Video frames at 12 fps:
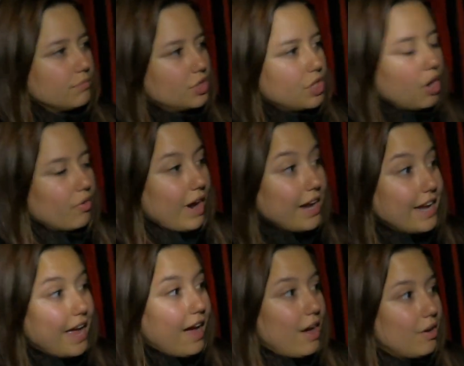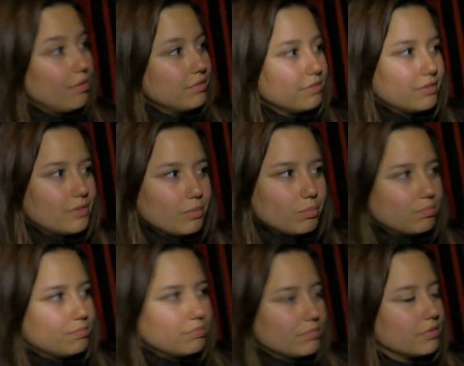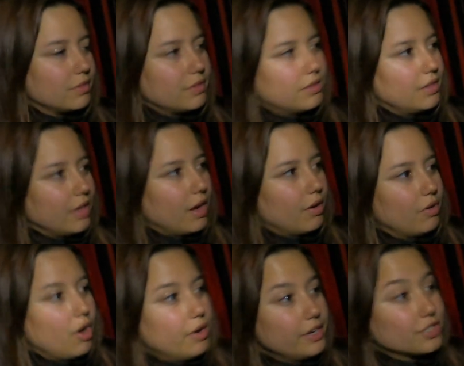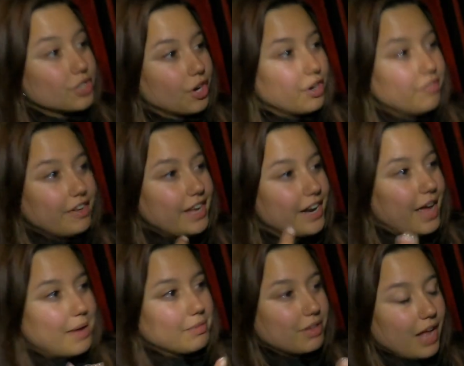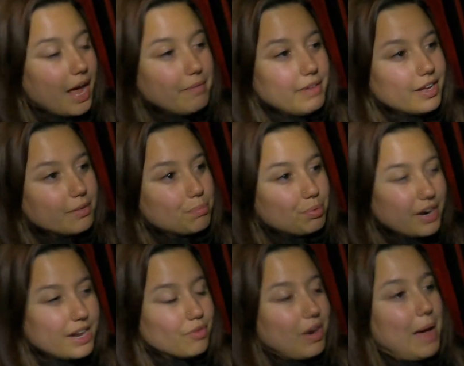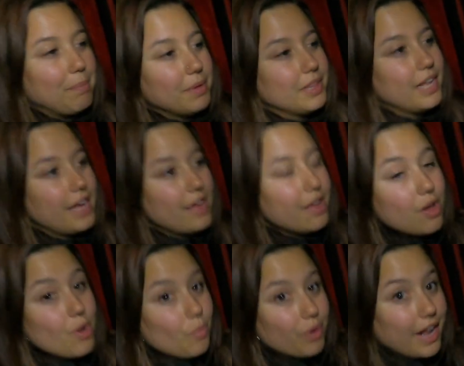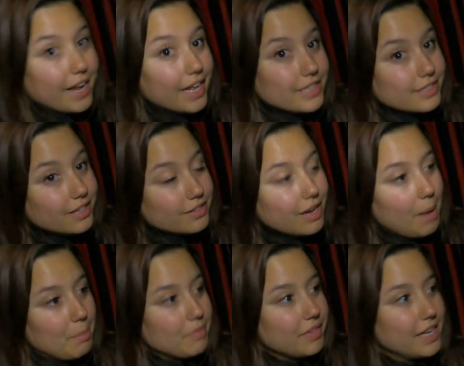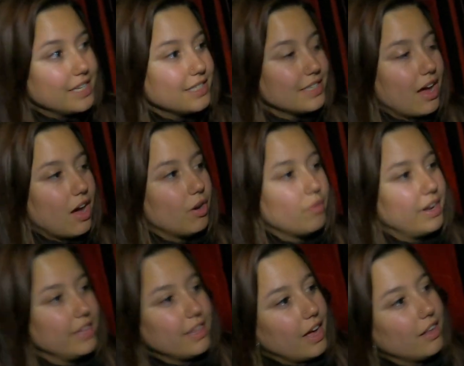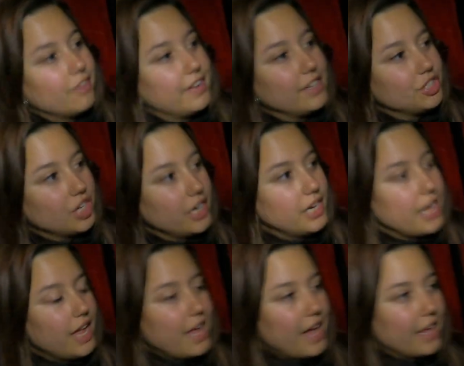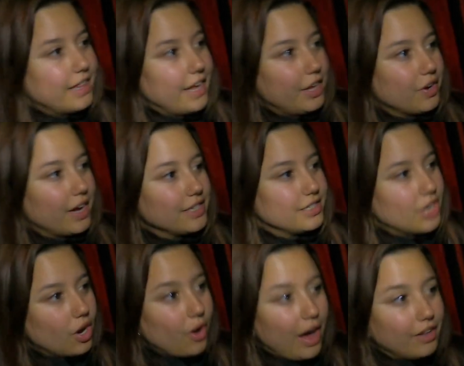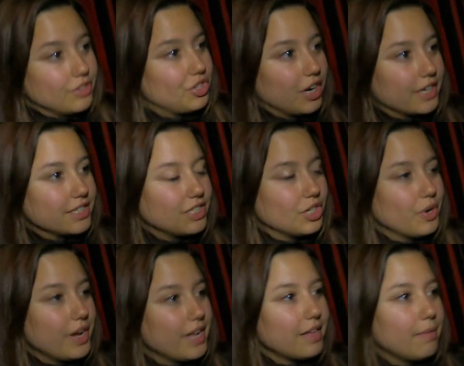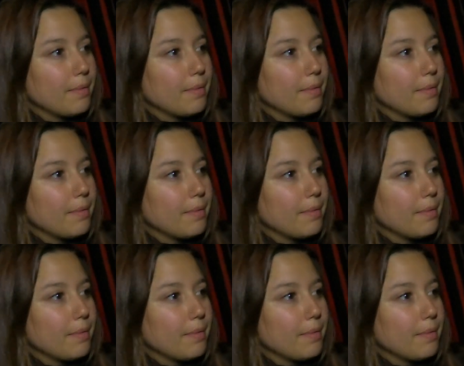So right now the road is curvy and I'm climbing pretty rapidly. When I get to the top of this, I'll read the elevation and let you guys know how the truck is doing.